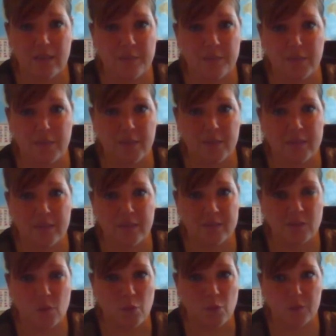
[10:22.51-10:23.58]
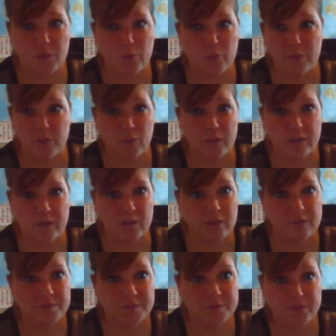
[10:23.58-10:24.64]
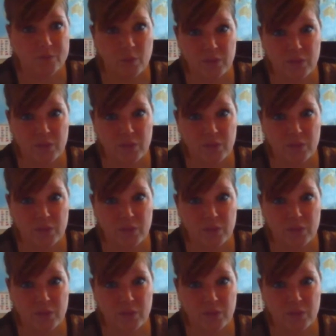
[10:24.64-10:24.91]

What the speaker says: maybe I can go through them with